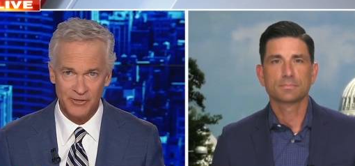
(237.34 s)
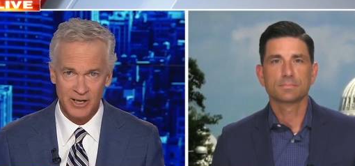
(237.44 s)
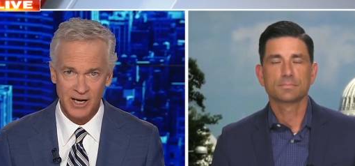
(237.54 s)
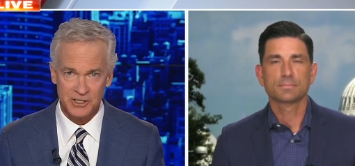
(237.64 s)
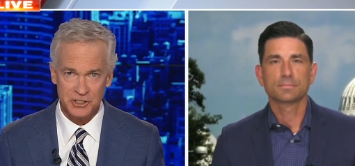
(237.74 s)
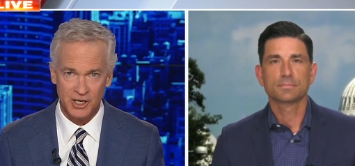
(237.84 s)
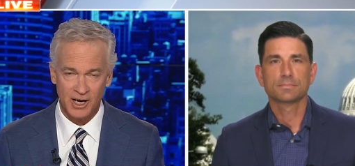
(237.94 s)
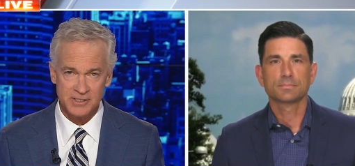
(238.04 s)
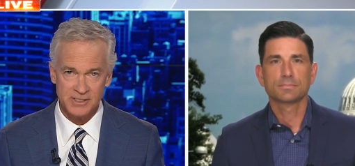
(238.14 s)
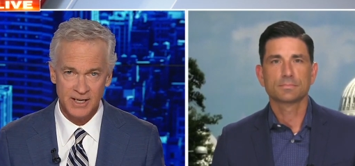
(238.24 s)
Speaker 1: the
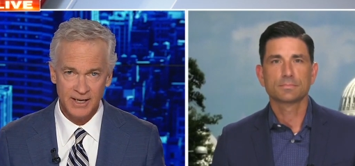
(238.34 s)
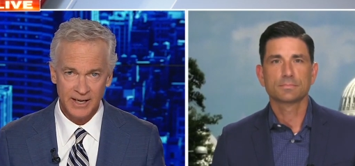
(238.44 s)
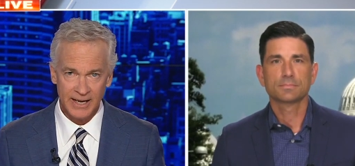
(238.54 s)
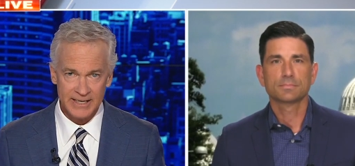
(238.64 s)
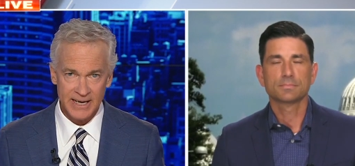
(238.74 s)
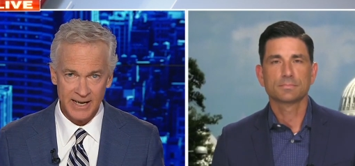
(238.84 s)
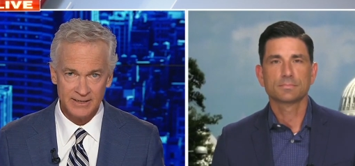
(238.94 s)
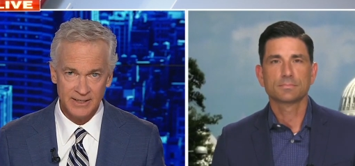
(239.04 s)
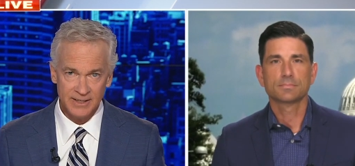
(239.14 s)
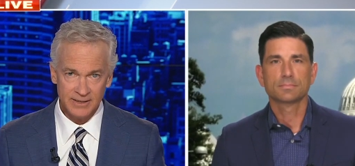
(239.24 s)
gunshots, and
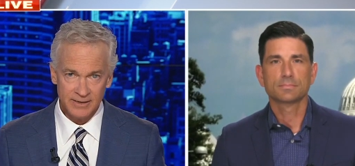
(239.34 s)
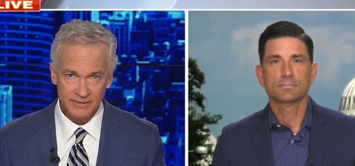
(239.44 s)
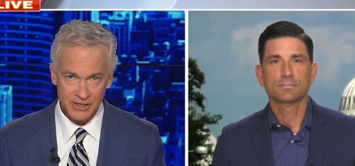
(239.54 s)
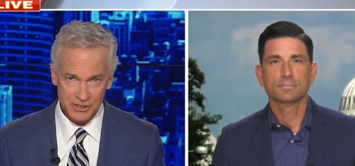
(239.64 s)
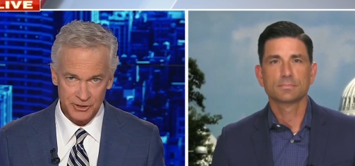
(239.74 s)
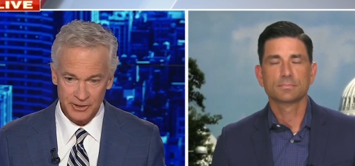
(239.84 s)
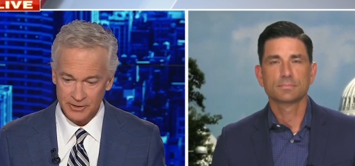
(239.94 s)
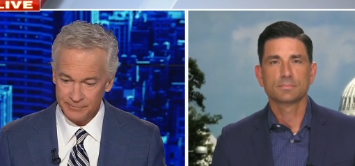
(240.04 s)
yet they stood.